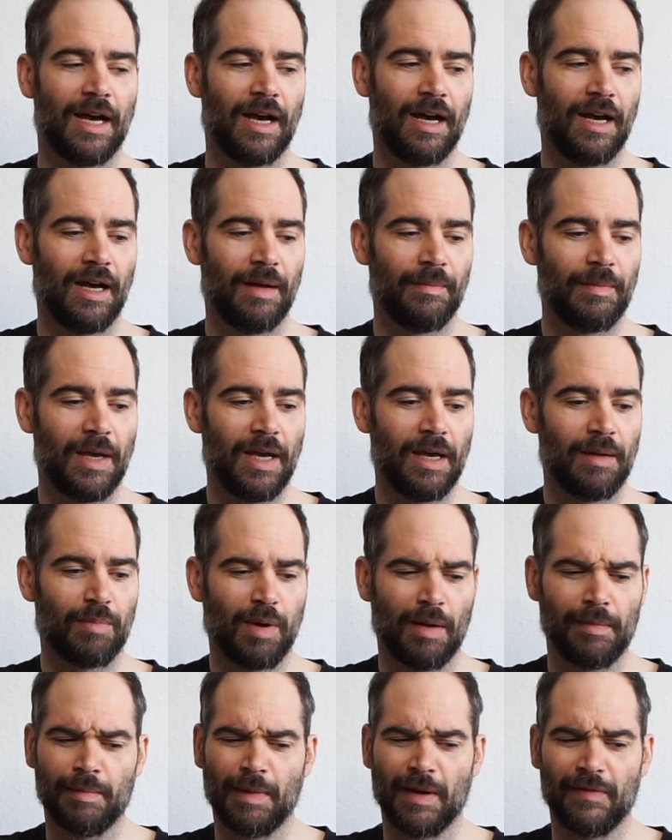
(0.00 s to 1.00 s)
And
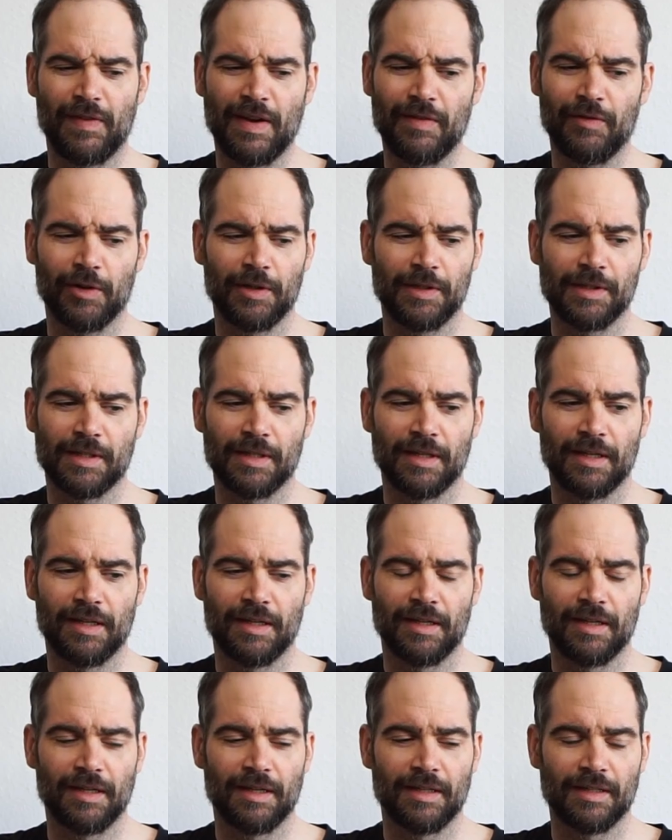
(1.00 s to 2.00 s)
probably my favorite is
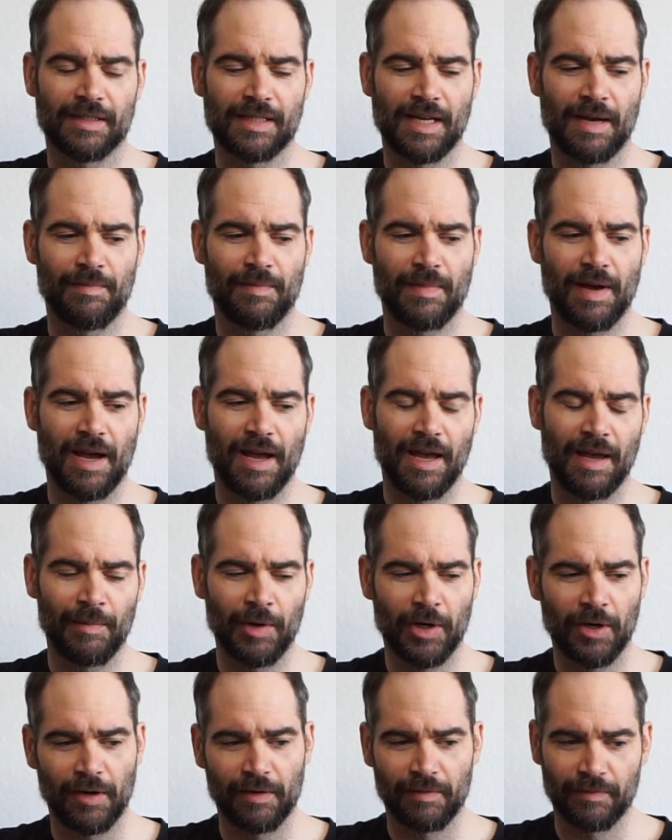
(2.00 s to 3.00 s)
the Sam
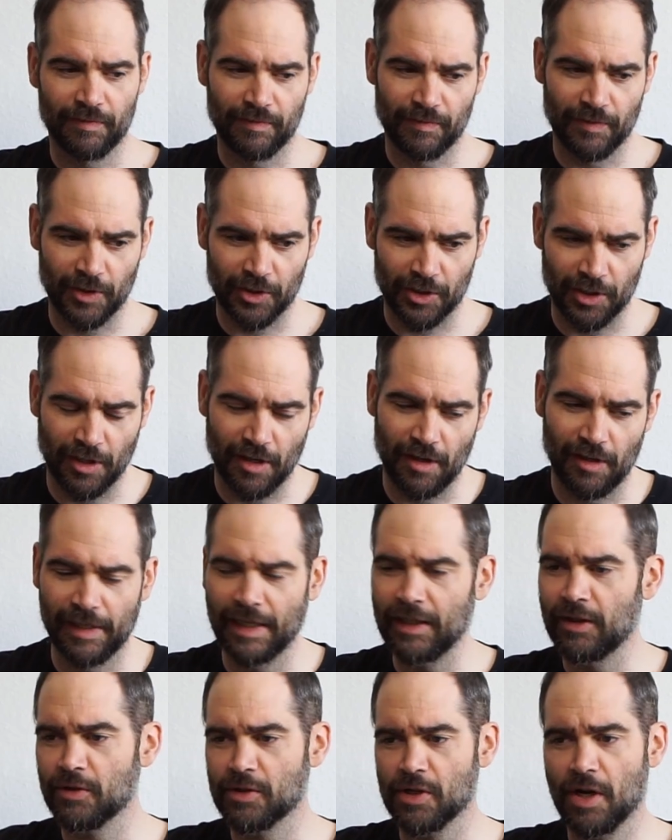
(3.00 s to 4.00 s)
Emedon version. I'll
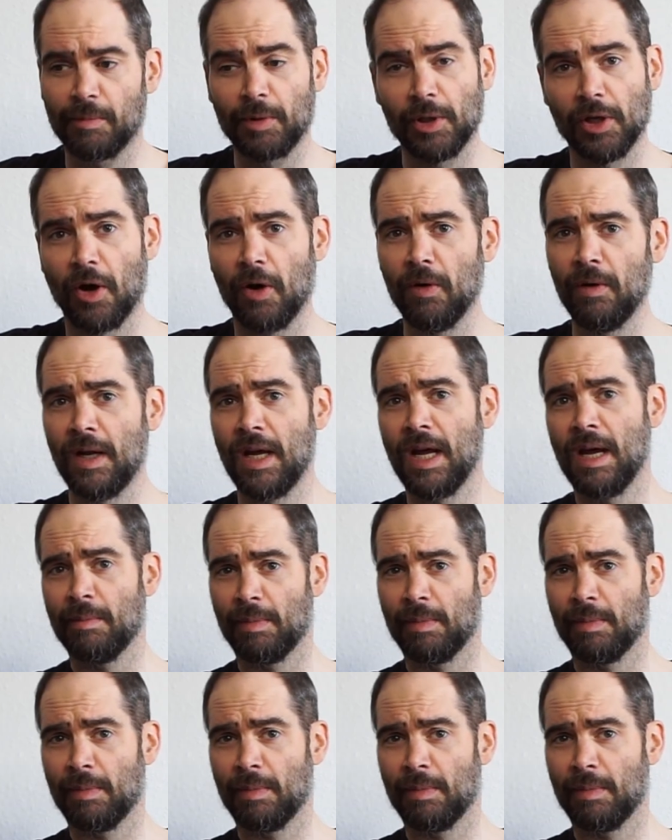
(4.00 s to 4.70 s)
link those all below.